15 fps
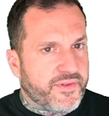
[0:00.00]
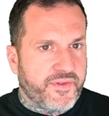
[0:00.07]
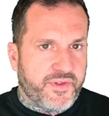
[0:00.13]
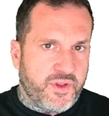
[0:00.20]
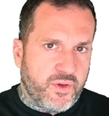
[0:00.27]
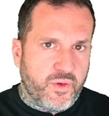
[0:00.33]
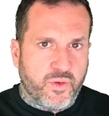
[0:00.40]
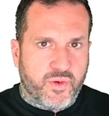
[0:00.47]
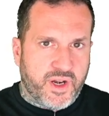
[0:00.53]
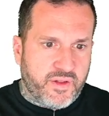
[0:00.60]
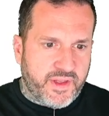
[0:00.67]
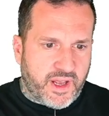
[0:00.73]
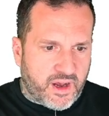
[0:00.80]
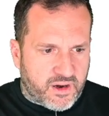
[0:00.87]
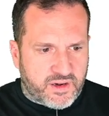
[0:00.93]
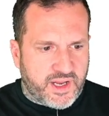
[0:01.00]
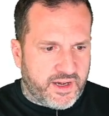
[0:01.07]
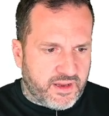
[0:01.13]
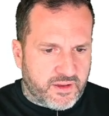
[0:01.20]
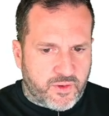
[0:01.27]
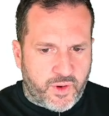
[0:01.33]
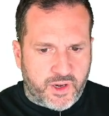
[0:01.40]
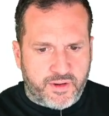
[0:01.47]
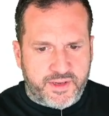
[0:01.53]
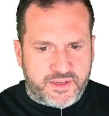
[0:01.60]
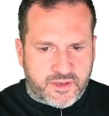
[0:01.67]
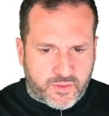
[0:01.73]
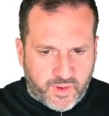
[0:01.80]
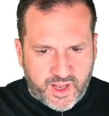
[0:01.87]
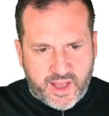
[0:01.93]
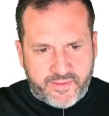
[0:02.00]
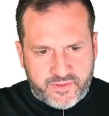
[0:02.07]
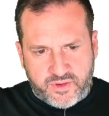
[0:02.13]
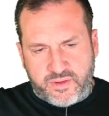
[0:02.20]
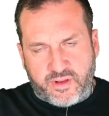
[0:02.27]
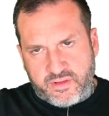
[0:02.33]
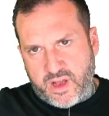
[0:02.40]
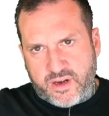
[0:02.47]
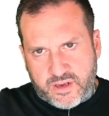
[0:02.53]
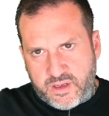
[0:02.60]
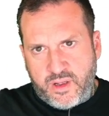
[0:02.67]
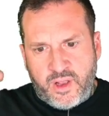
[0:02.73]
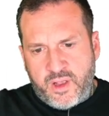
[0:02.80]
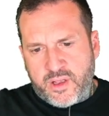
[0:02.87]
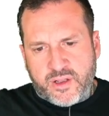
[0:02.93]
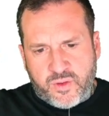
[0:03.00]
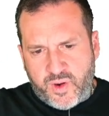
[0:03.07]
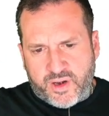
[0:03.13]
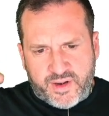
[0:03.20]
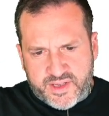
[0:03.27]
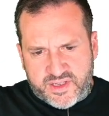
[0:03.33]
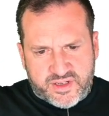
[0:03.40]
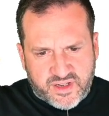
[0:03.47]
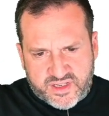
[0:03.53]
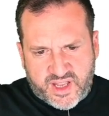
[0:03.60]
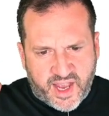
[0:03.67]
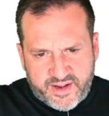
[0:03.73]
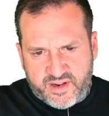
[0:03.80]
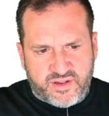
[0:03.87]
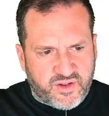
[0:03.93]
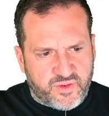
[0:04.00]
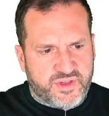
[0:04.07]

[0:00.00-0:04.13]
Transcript: a few really hard-hitting queries? Or do I have a lot of queries that just kind of